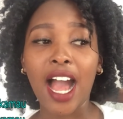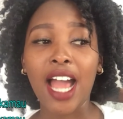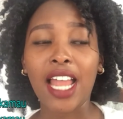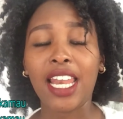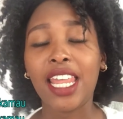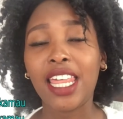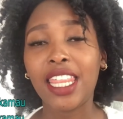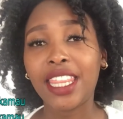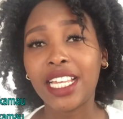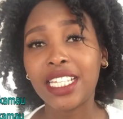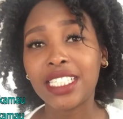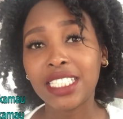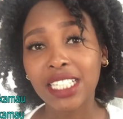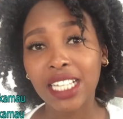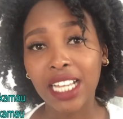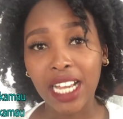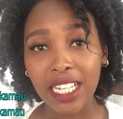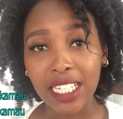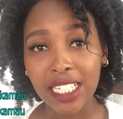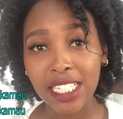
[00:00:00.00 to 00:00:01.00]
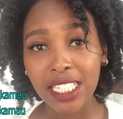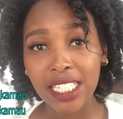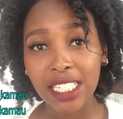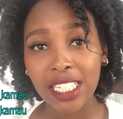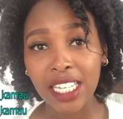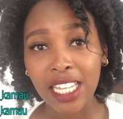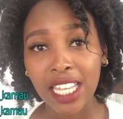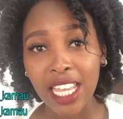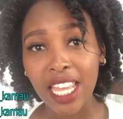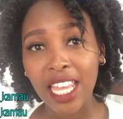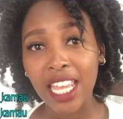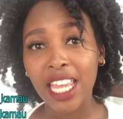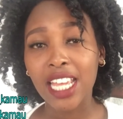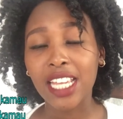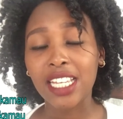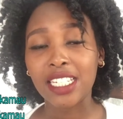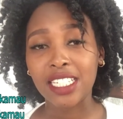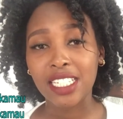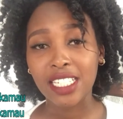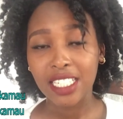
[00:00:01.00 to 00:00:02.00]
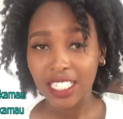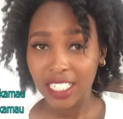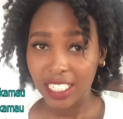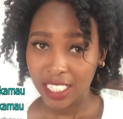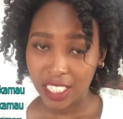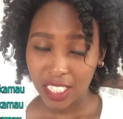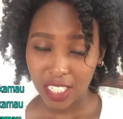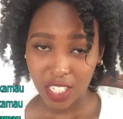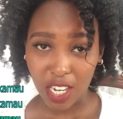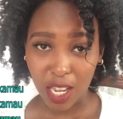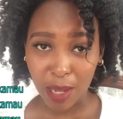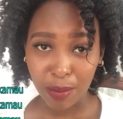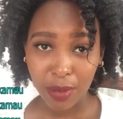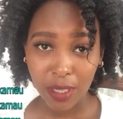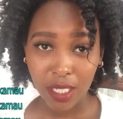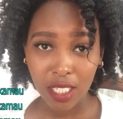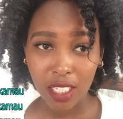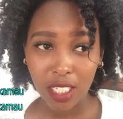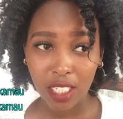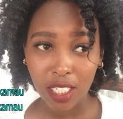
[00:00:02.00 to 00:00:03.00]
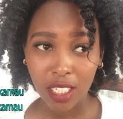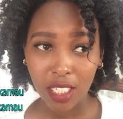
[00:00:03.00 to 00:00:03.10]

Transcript: a leather skirt and strapped